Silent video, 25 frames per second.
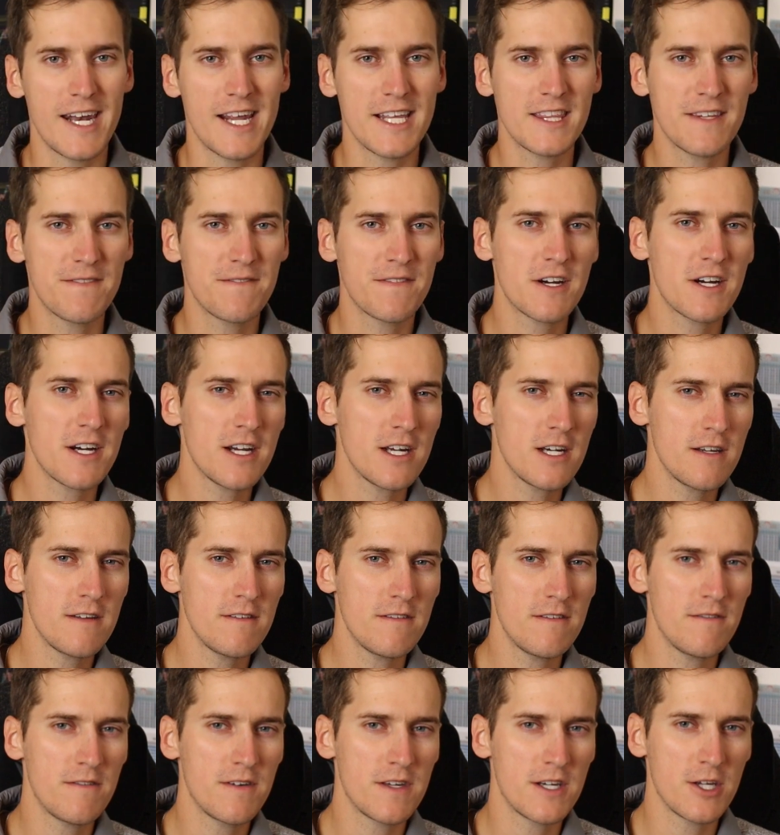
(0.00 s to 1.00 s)
At the very end
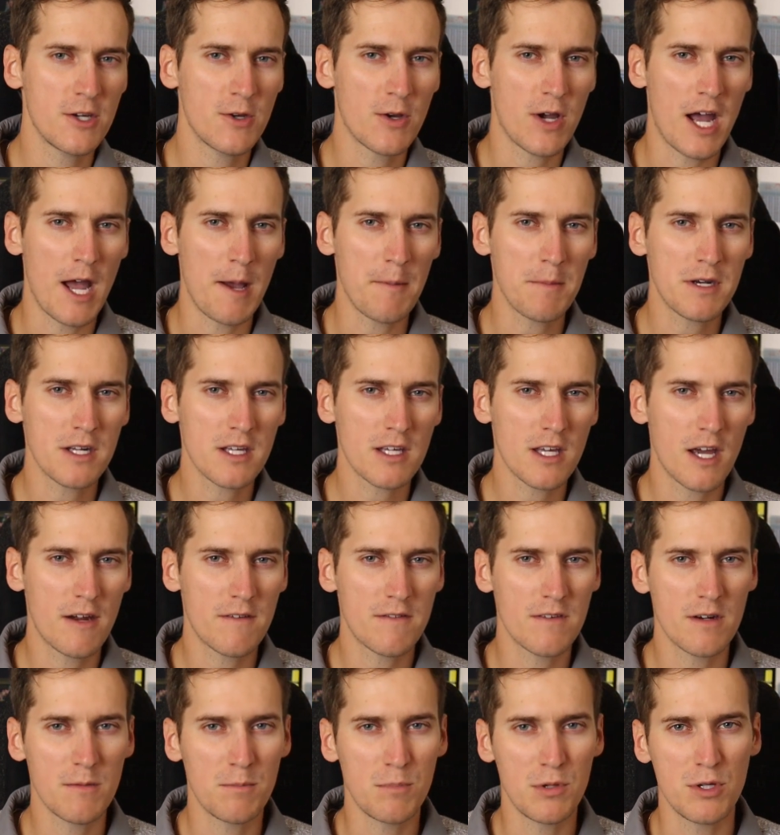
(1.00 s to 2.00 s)
of the video, I'm going to
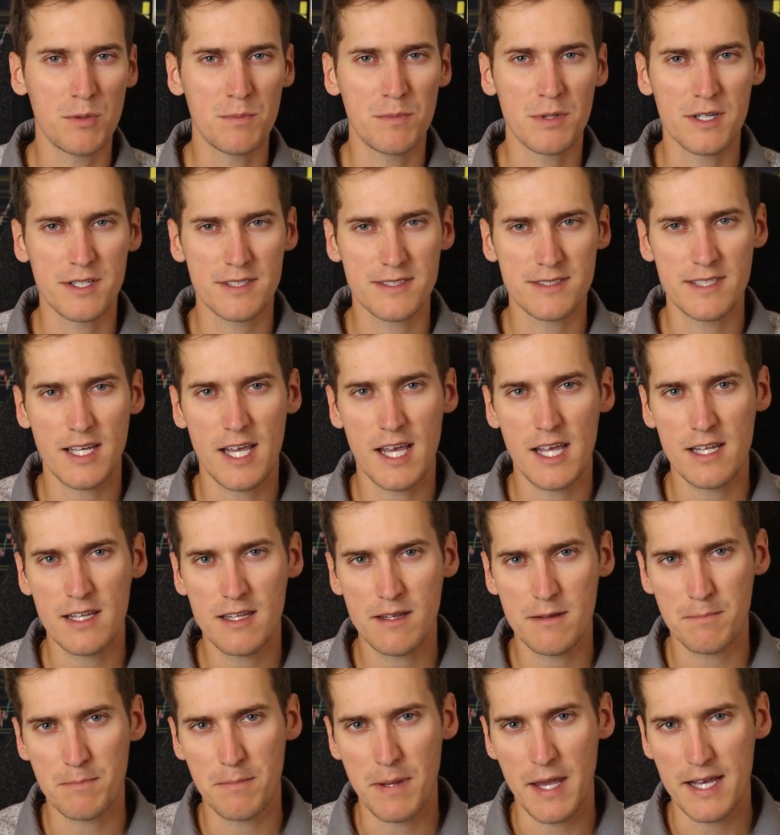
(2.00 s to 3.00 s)
cover Bloomberg's
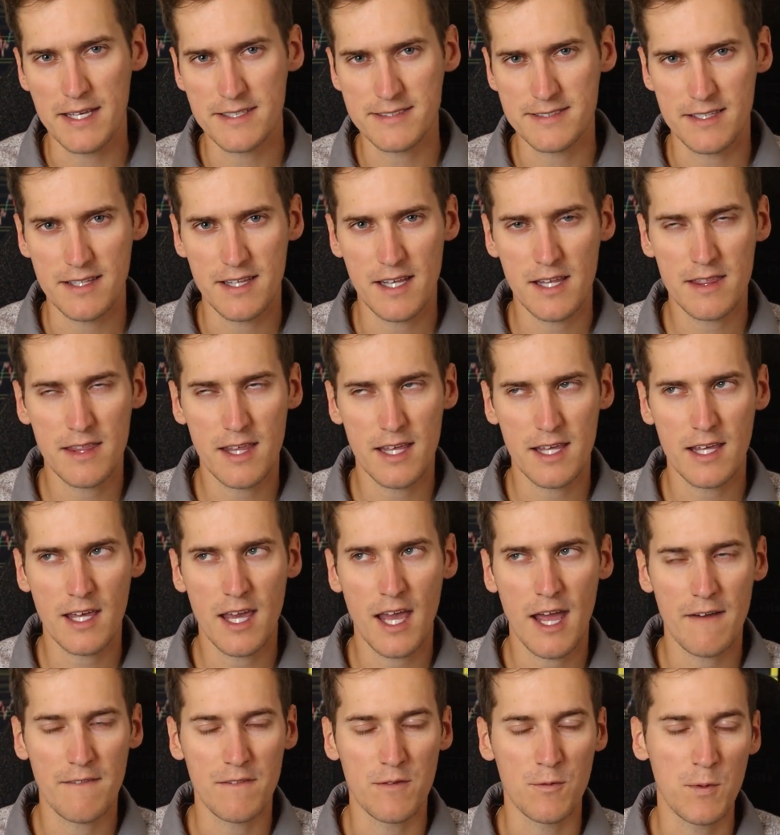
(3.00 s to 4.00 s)
10 banks that they think
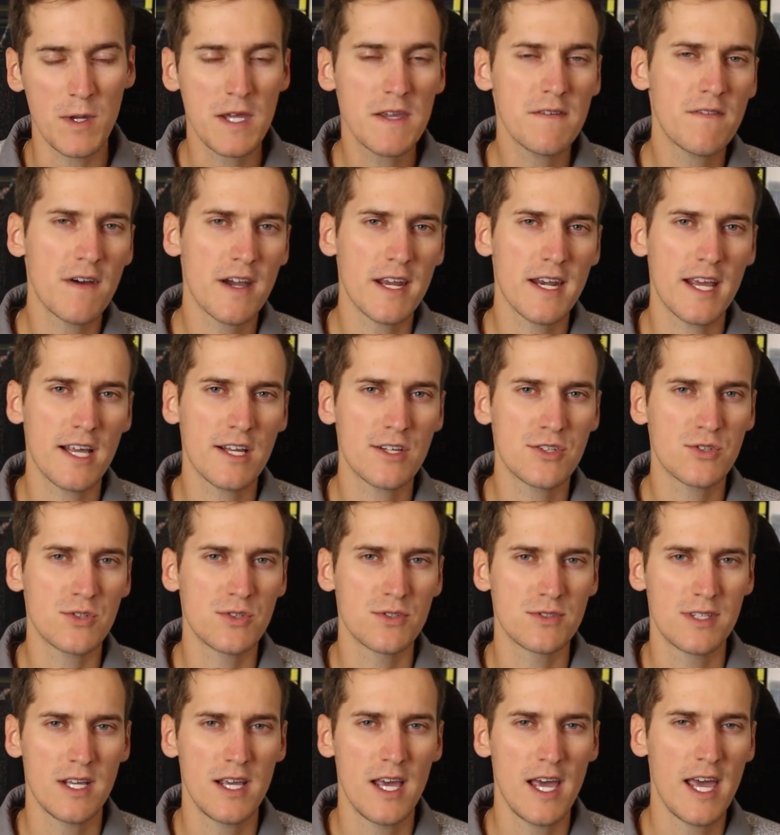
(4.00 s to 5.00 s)
have weak
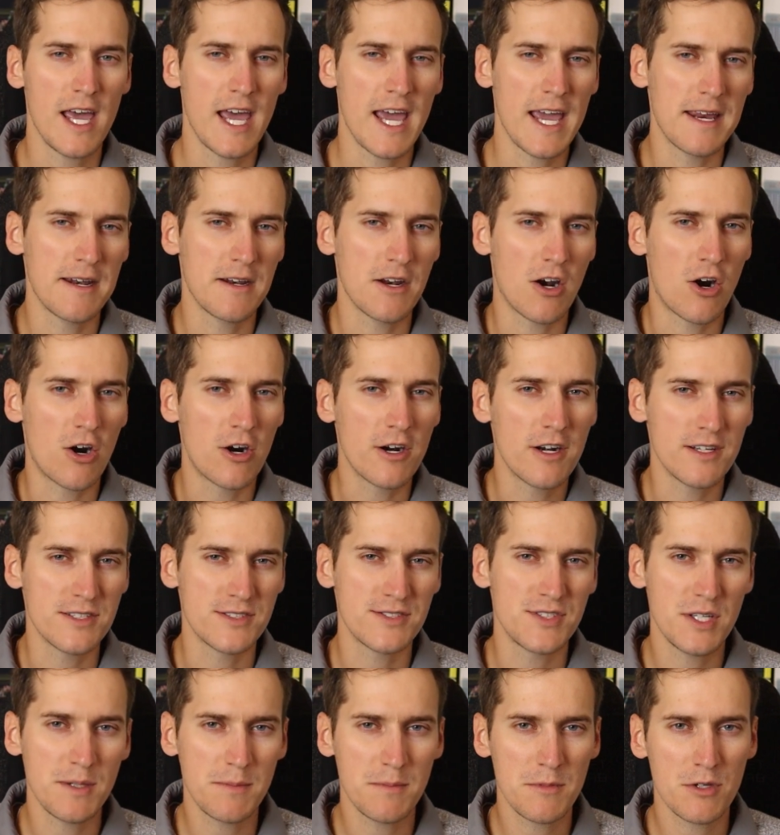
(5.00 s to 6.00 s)
financials and are in a
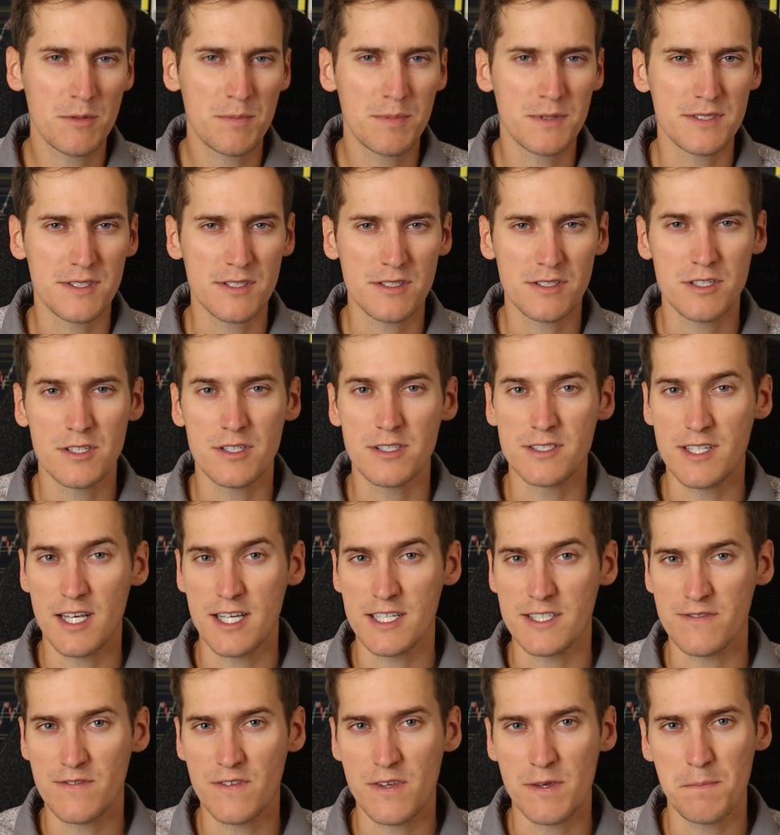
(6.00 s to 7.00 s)
similar position as
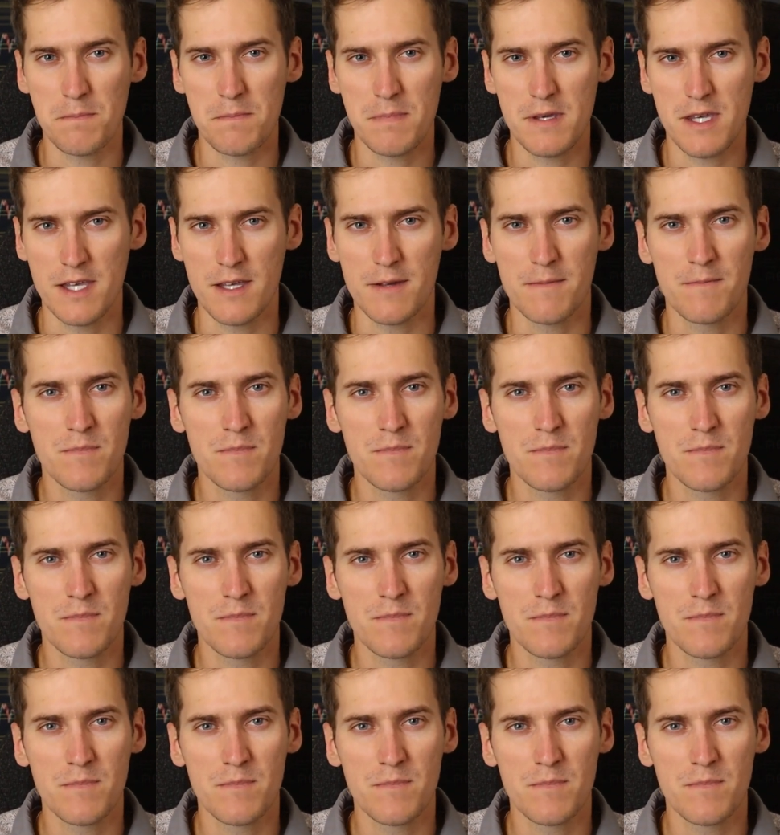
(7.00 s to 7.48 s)
SVB.